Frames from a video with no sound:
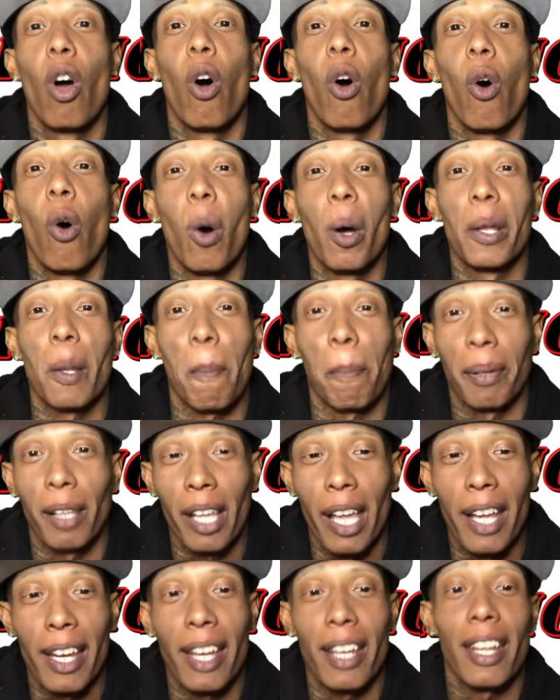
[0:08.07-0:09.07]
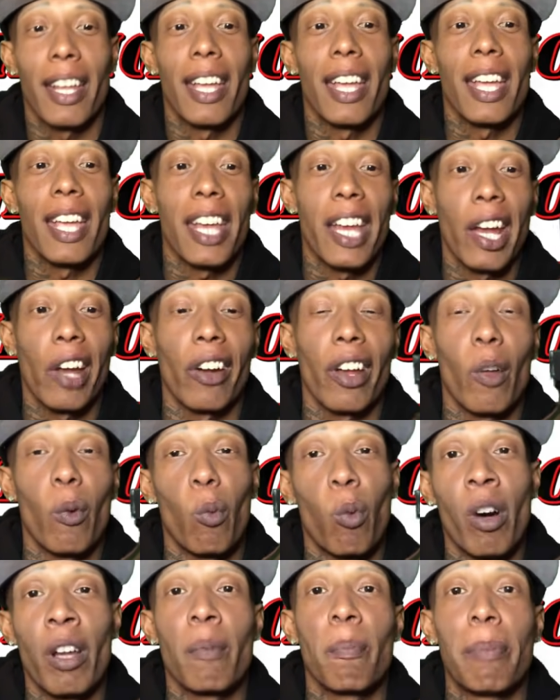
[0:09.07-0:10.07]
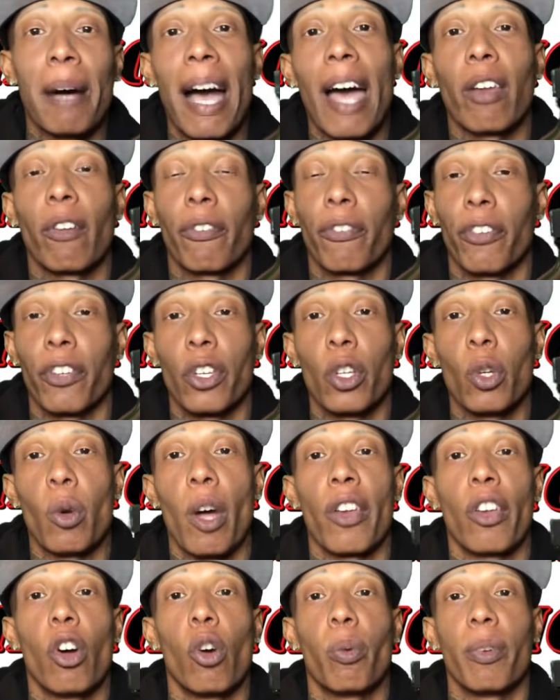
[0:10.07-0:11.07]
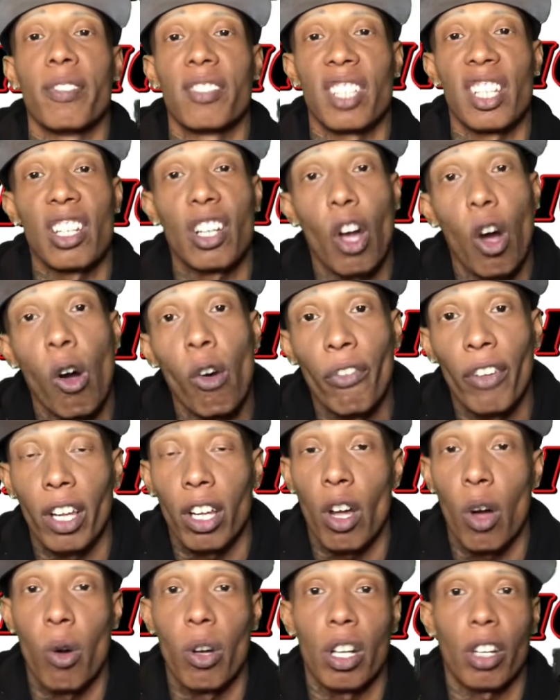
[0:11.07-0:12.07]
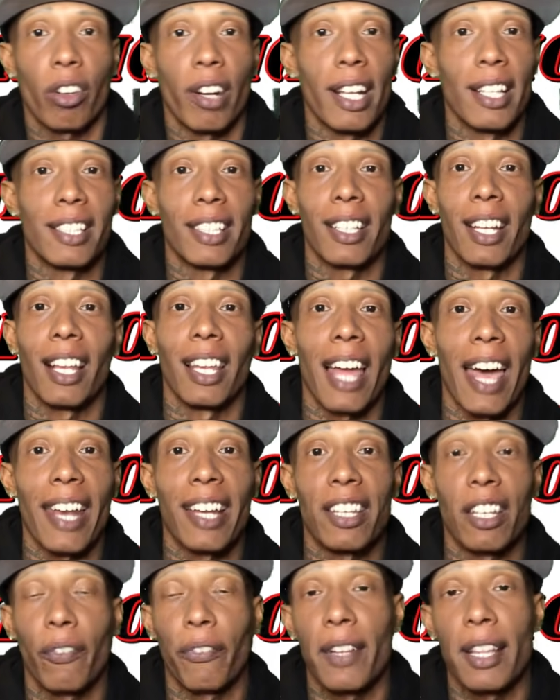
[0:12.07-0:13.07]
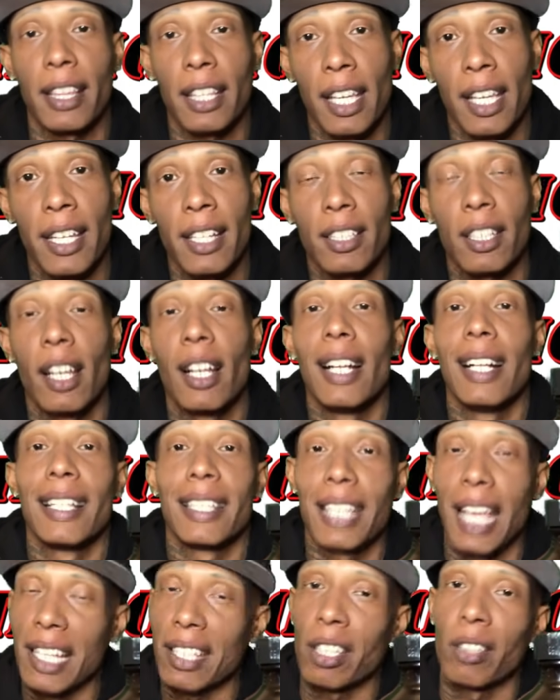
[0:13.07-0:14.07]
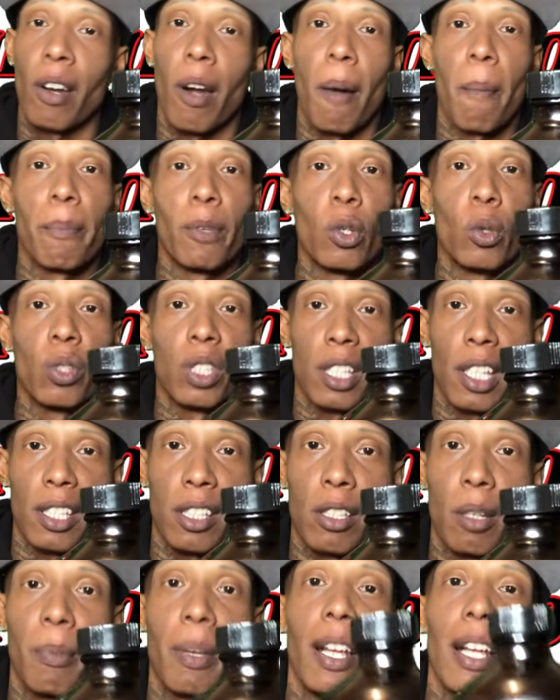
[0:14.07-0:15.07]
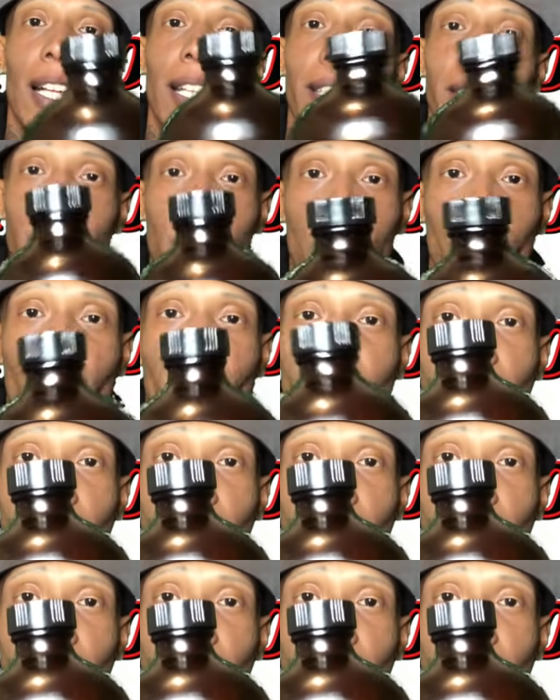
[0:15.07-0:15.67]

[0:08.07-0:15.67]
on the planet here in one bottle for you. I know we see COVID going crazy and a lot of different things, testing our immune system. This right